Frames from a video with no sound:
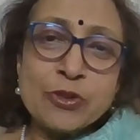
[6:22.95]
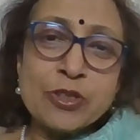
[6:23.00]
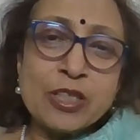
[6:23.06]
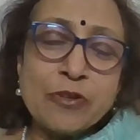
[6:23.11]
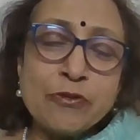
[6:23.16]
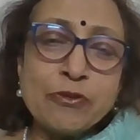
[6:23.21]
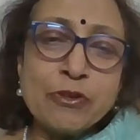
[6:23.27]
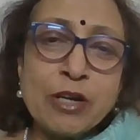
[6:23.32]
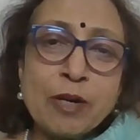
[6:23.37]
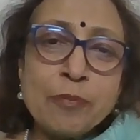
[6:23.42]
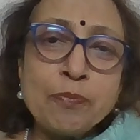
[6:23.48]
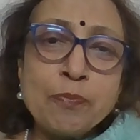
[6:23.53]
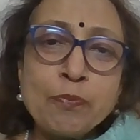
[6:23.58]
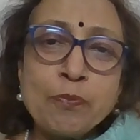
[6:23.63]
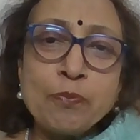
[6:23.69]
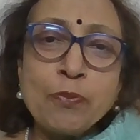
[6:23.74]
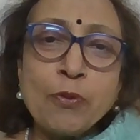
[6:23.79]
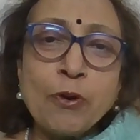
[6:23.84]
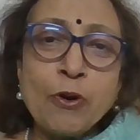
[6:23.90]
The verb
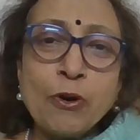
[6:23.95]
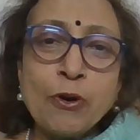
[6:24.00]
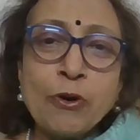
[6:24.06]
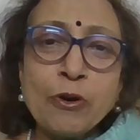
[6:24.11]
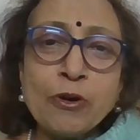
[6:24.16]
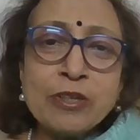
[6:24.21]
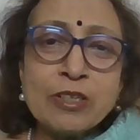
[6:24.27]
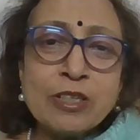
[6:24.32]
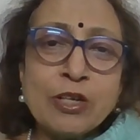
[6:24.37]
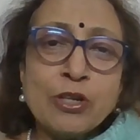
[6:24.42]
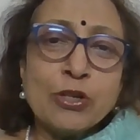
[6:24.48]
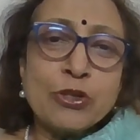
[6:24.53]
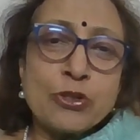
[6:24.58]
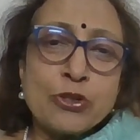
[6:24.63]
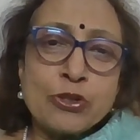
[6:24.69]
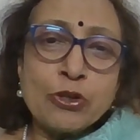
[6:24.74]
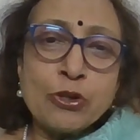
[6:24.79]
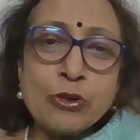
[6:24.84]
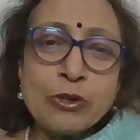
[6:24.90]
pour
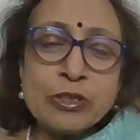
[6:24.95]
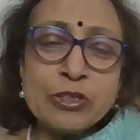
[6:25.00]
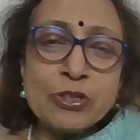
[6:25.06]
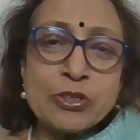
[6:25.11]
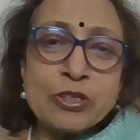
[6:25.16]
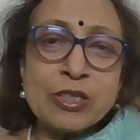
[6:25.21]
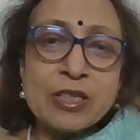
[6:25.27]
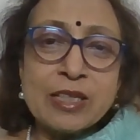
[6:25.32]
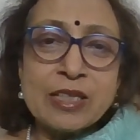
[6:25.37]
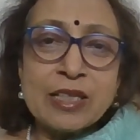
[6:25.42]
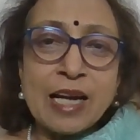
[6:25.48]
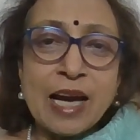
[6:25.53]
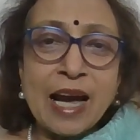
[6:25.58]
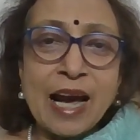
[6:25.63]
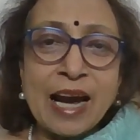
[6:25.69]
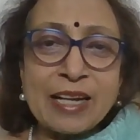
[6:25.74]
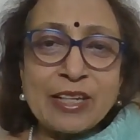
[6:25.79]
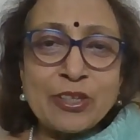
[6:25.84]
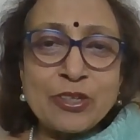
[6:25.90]
shows
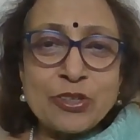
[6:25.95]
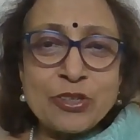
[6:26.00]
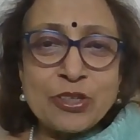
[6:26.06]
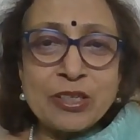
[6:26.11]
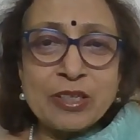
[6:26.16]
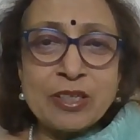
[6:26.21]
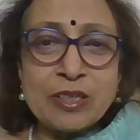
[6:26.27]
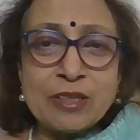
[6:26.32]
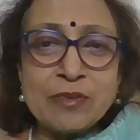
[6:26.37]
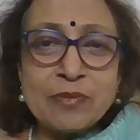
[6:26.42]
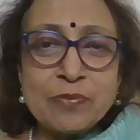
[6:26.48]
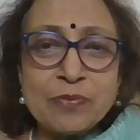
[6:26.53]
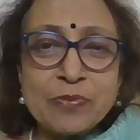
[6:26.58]
action.